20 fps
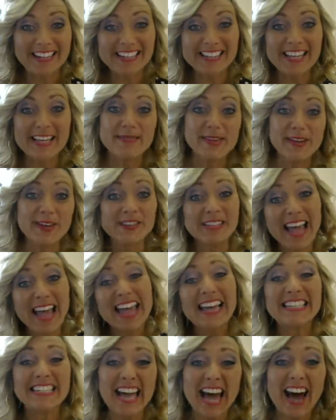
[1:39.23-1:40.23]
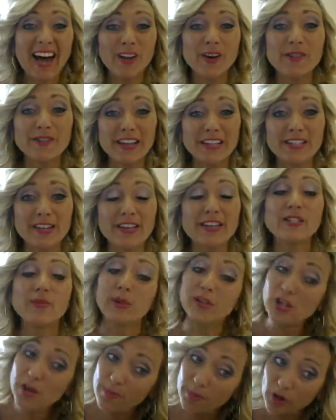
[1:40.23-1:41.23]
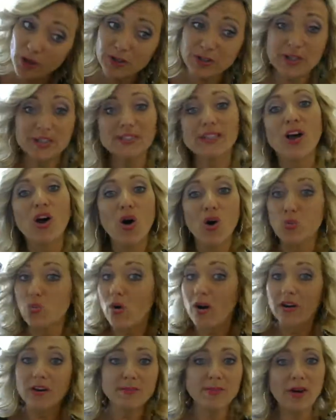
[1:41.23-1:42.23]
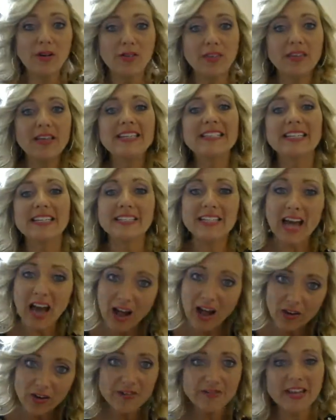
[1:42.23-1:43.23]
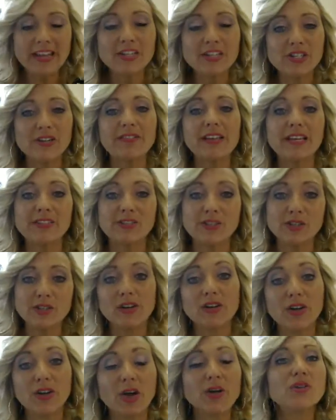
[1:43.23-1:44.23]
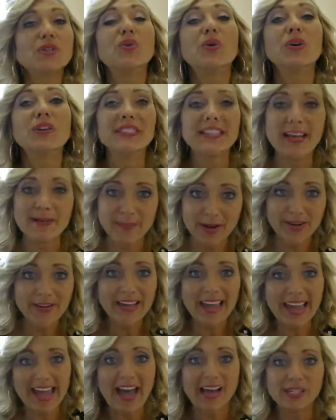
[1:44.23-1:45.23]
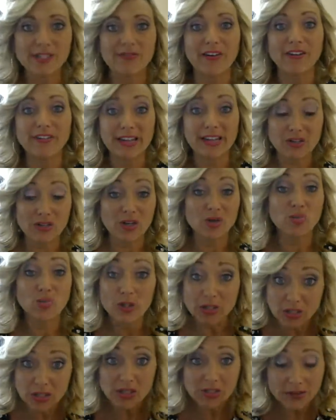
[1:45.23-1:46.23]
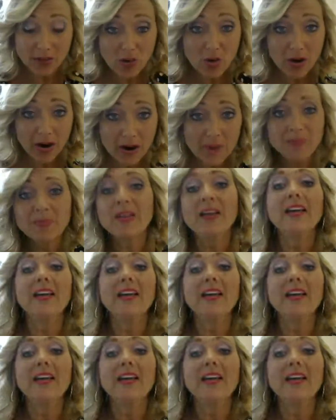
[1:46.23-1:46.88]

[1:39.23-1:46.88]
To say, because hey, $1 of each of these, when you purchase one or both of these, $1 of each of these is going to go towards that Mary Kay Ash Foundation, which is for